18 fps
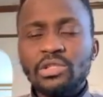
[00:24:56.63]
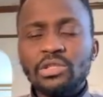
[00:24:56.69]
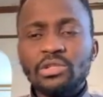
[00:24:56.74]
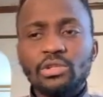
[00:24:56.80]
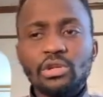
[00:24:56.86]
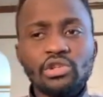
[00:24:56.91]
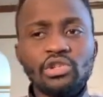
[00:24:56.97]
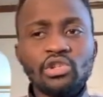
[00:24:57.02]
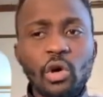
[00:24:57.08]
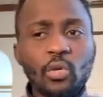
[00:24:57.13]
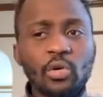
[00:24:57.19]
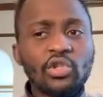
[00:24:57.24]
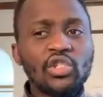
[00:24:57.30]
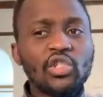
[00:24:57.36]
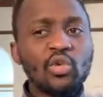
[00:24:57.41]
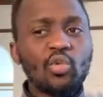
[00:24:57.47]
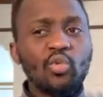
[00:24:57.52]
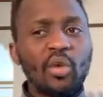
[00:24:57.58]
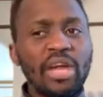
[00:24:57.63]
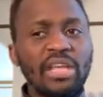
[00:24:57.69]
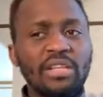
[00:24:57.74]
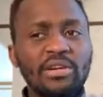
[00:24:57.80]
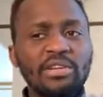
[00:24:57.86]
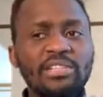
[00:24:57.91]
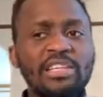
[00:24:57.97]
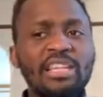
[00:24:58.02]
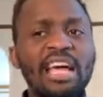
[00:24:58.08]
does not want to wait
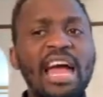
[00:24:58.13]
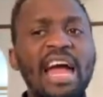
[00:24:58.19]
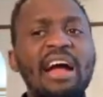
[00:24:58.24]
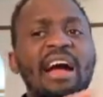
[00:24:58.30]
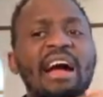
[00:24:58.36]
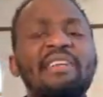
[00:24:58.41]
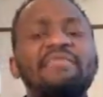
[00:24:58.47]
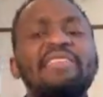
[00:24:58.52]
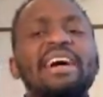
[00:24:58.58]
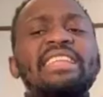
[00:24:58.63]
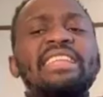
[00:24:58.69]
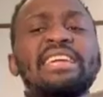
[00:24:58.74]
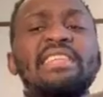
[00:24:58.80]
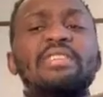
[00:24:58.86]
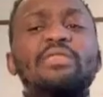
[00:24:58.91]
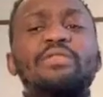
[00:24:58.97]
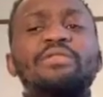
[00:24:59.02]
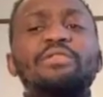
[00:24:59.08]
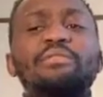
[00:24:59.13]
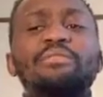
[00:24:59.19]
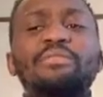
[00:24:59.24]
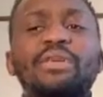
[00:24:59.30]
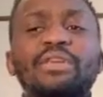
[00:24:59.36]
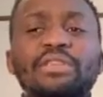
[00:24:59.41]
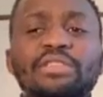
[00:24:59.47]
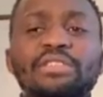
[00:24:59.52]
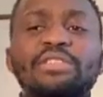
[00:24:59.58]
until after the end of the
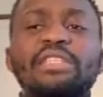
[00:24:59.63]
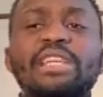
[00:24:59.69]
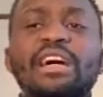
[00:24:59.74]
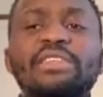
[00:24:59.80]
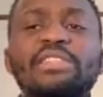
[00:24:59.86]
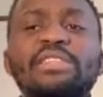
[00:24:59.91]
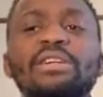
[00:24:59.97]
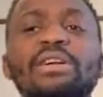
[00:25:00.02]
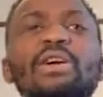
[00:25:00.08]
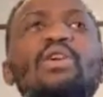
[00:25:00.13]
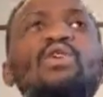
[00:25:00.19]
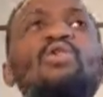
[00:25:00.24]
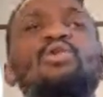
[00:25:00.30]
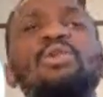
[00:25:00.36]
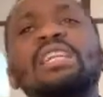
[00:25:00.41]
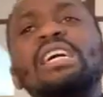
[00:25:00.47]
month to now say, oh,